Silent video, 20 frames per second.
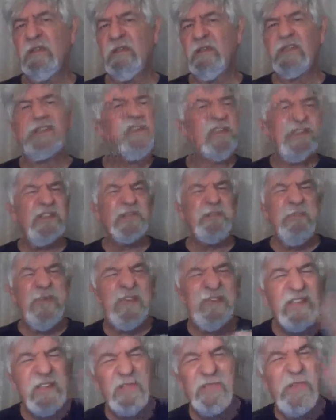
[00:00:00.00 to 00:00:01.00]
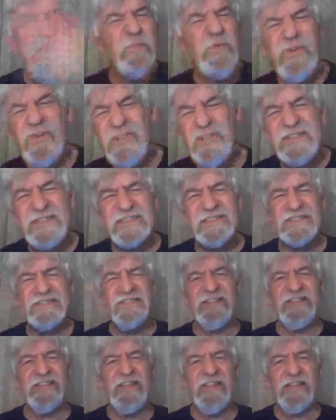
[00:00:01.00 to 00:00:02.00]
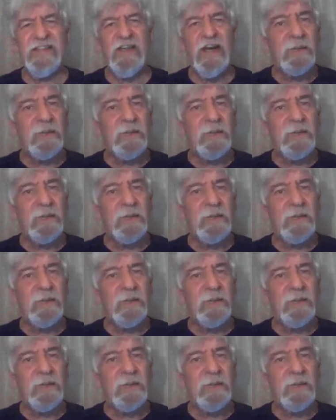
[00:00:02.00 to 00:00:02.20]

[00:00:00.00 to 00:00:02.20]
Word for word: it's irrespective. I'm not interested in that.